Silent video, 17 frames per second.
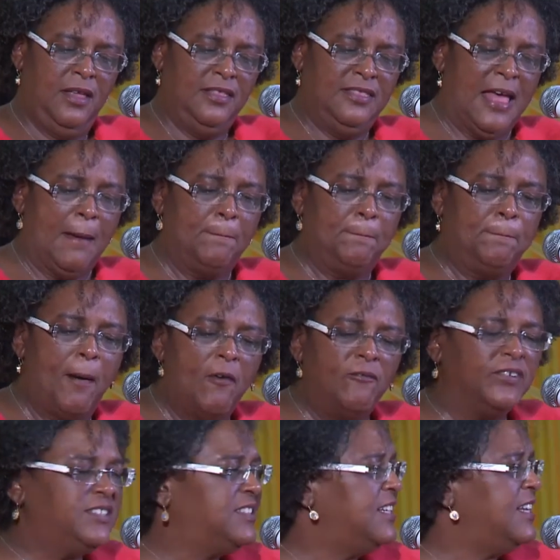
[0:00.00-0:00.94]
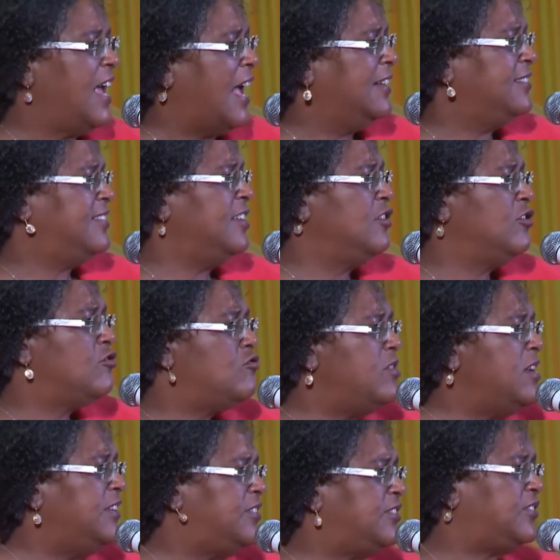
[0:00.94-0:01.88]
that poverty has
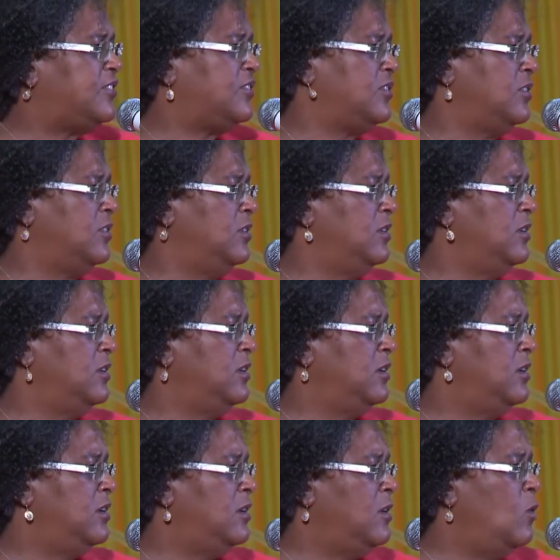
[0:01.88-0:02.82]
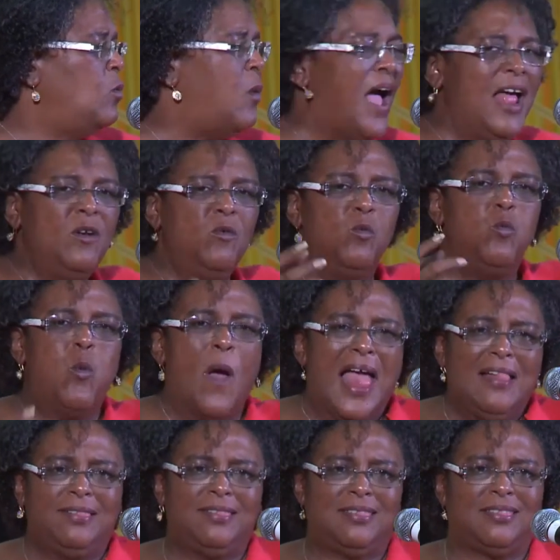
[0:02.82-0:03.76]
increased while
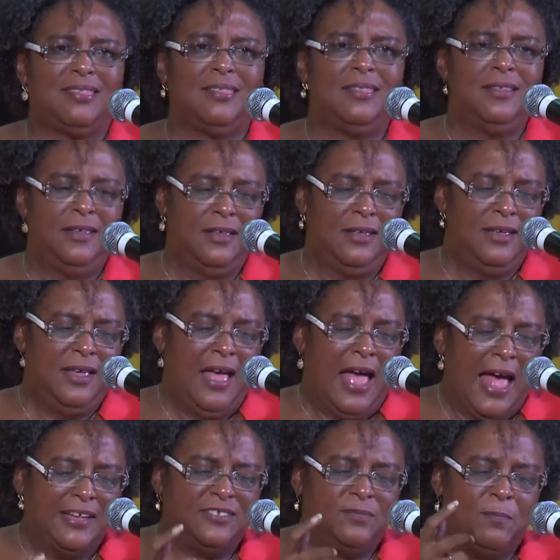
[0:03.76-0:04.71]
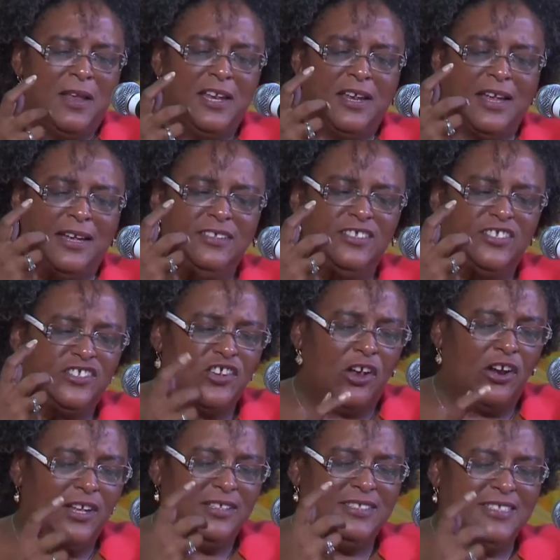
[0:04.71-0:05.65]
wealth has been
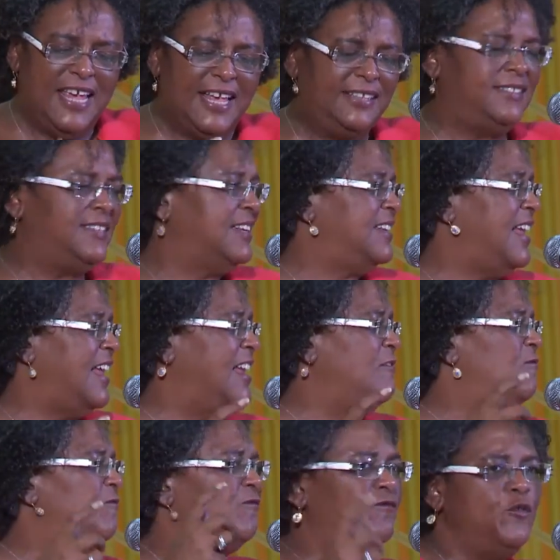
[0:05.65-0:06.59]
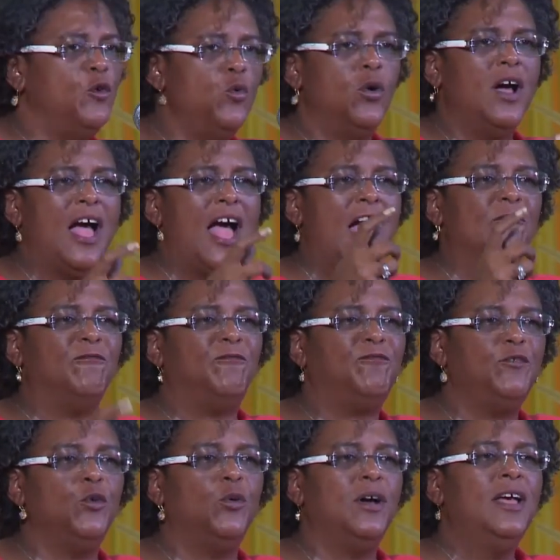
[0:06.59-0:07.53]
consolidated in fewer and
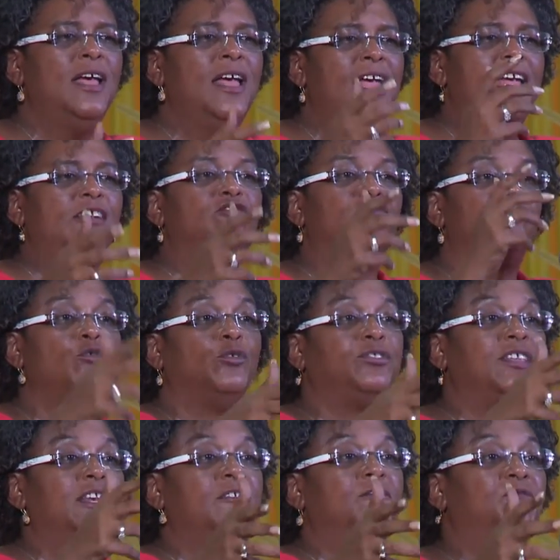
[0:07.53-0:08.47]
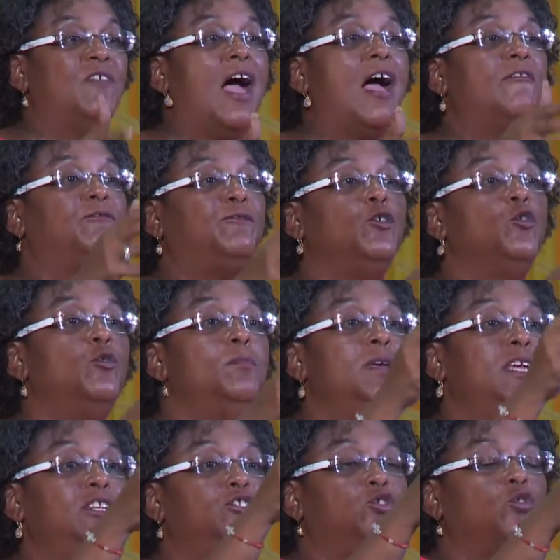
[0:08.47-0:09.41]
fewer. In truth and in fact, few
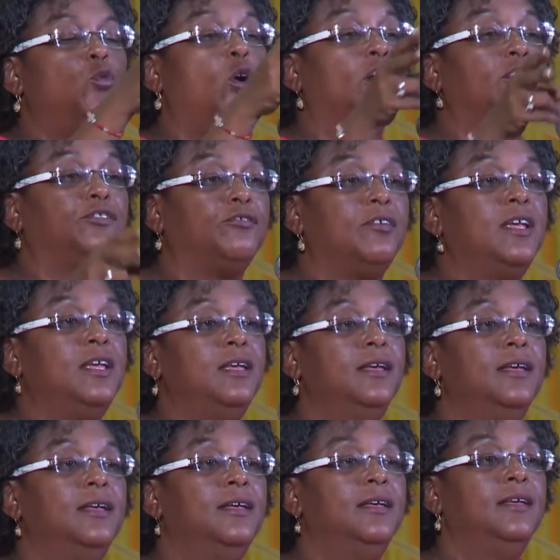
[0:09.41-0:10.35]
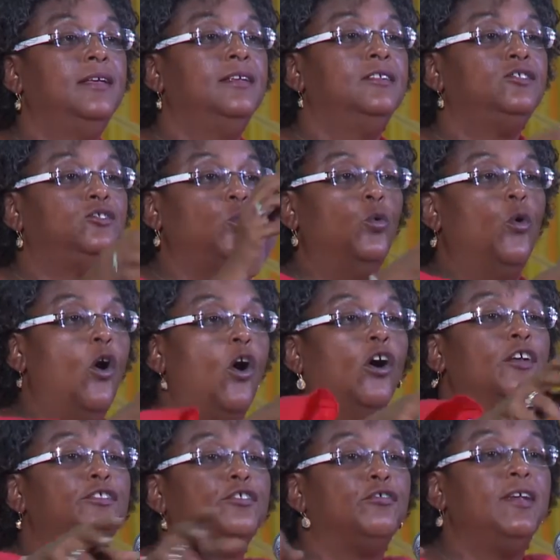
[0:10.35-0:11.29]
mean two or
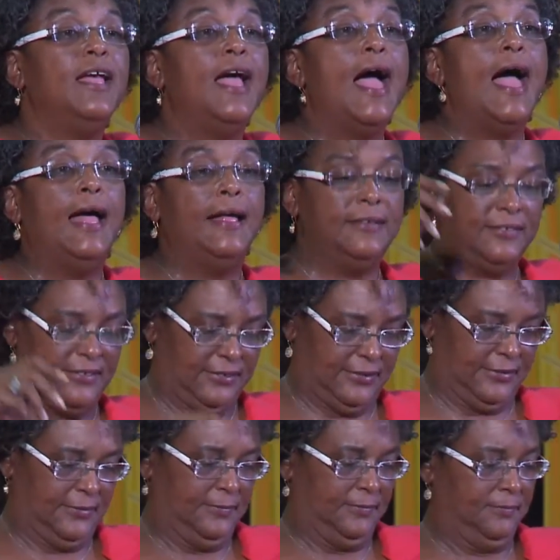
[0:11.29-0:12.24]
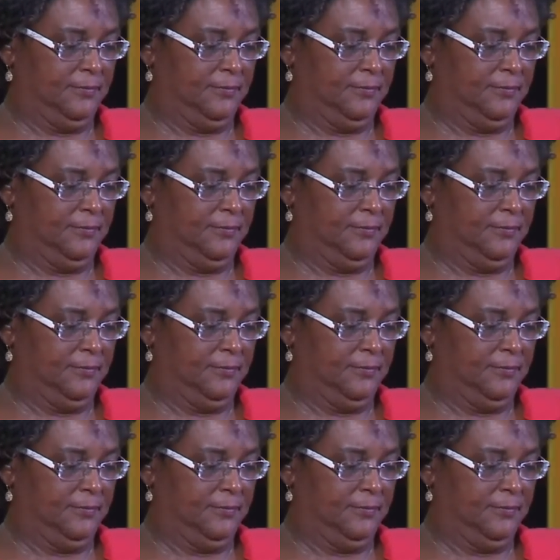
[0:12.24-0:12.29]
three hands.